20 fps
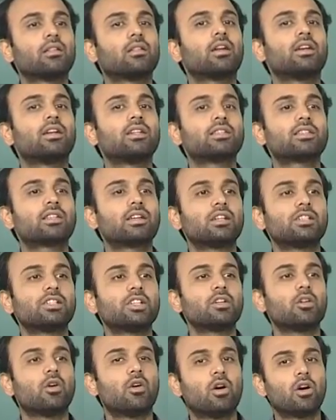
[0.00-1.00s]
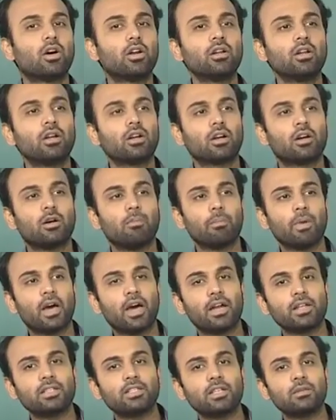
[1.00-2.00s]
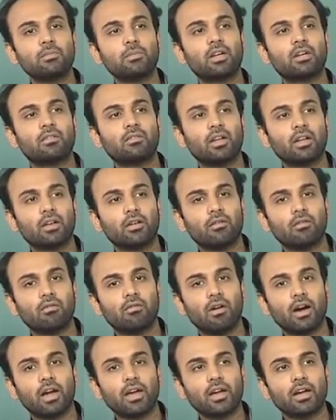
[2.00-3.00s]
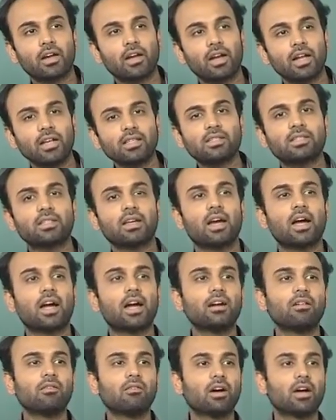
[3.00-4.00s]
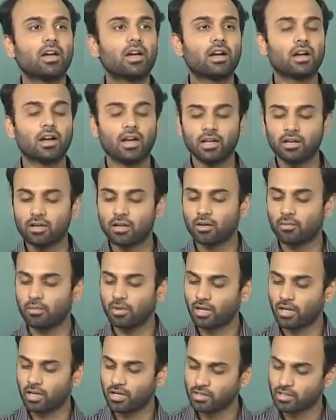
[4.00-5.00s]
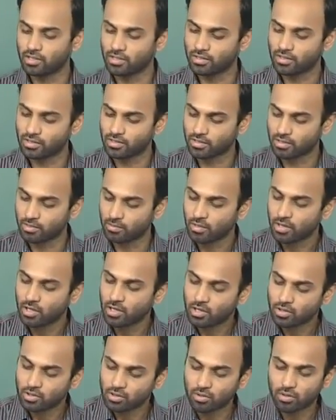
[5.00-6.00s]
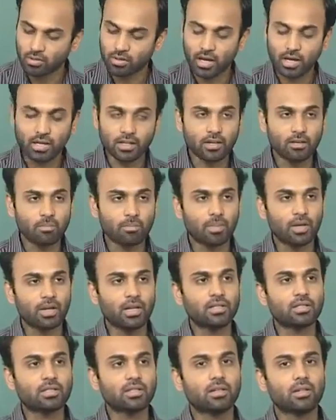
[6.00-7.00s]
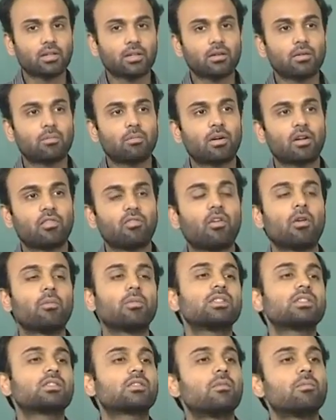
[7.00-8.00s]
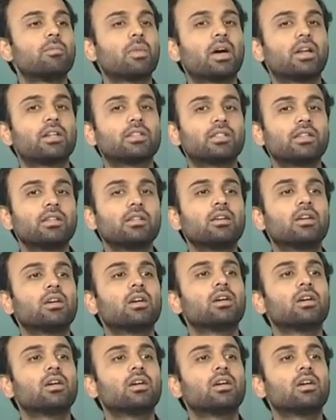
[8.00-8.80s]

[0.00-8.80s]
the discussion on comparison between wireless and wireline communication system. So, that completes performance comparison